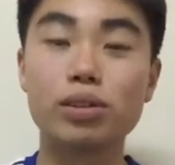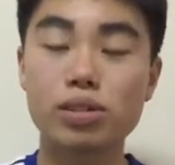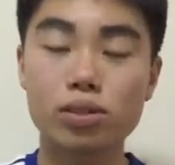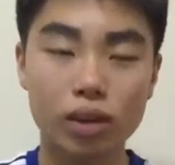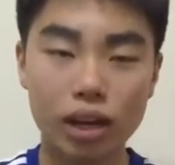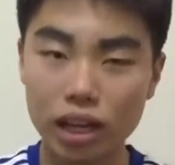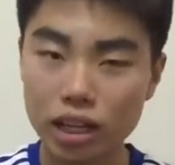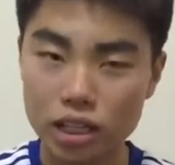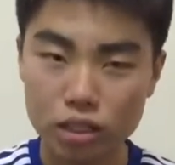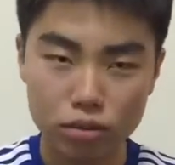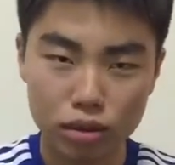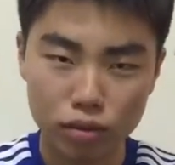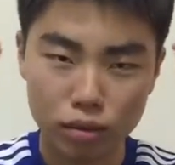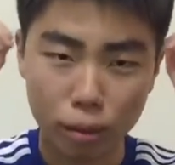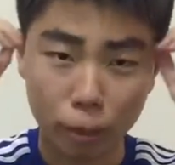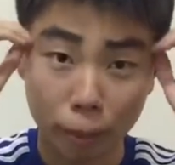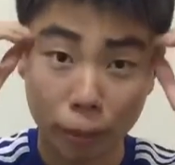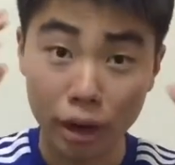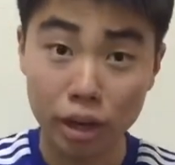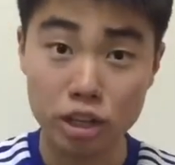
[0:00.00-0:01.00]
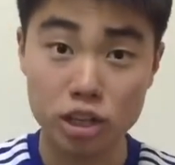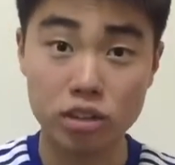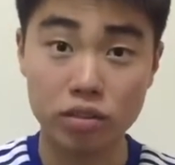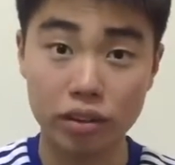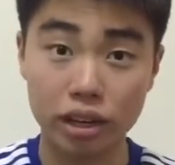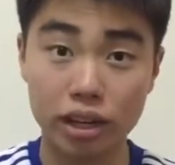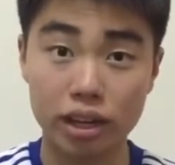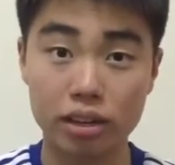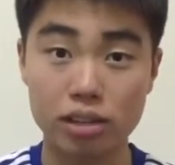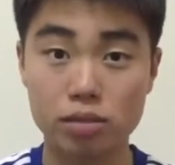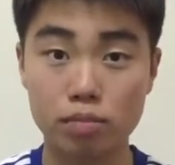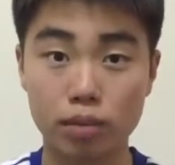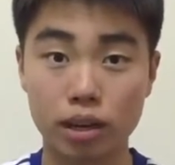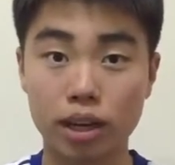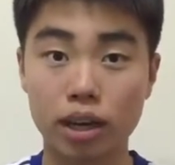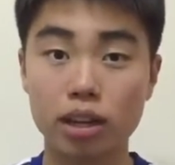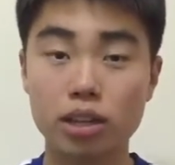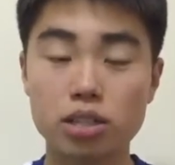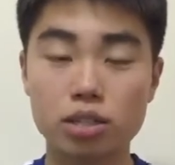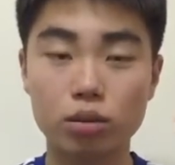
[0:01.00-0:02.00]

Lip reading: So I do have a bunch of ideas in my head.